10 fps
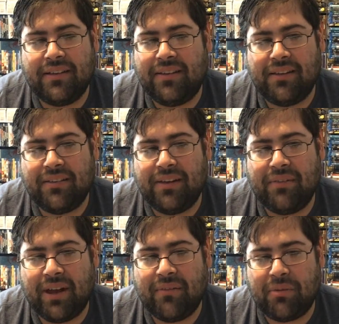doesn't
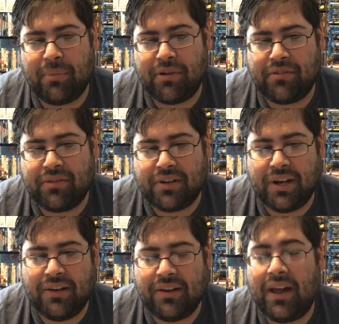even have as much
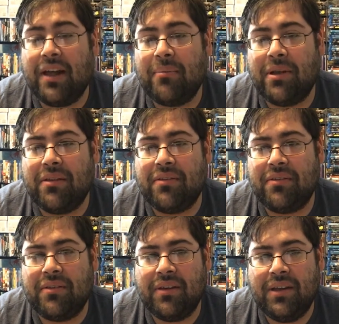screen time
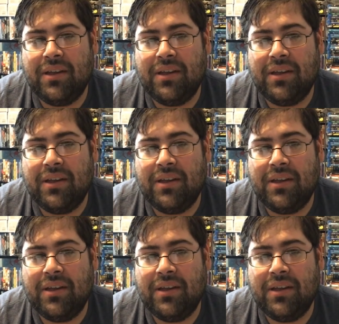as